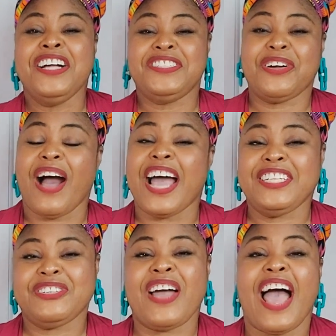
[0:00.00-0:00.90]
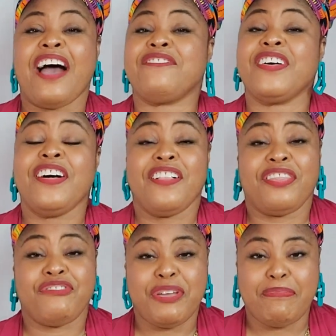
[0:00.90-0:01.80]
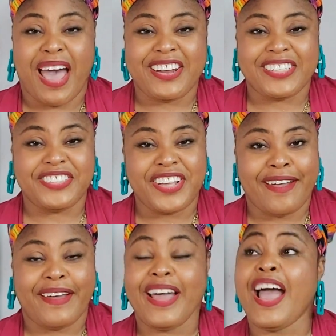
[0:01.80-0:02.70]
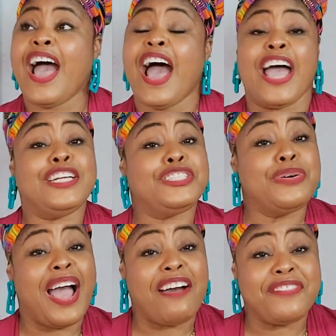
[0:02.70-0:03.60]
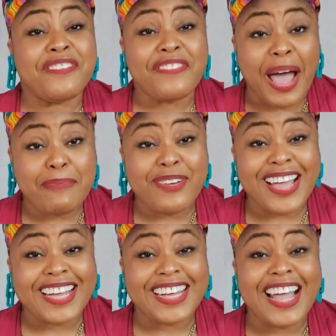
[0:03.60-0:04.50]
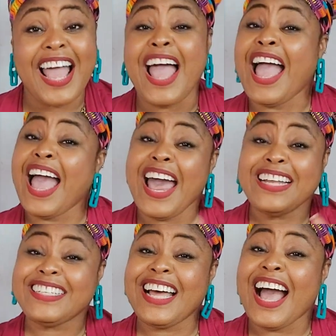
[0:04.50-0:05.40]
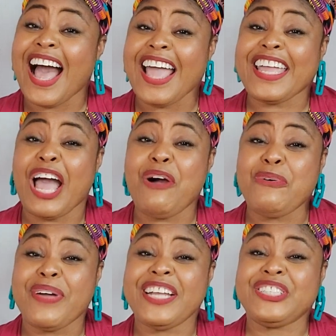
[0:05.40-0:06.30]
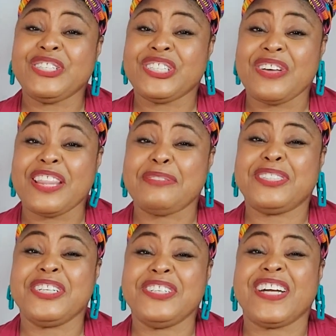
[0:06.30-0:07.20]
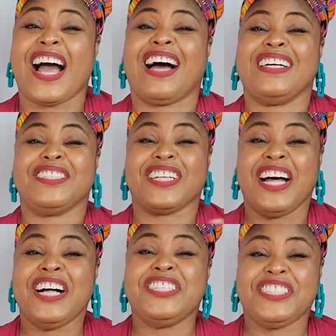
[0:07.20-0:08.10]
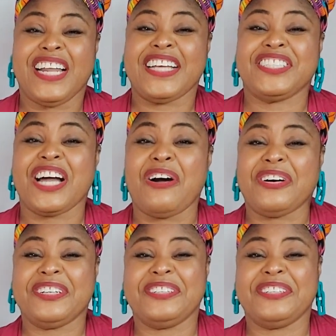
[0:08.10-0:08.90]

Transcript: So I do have three patterns here. I do have the fabric and I can't wait to show them to you guys. So let's go.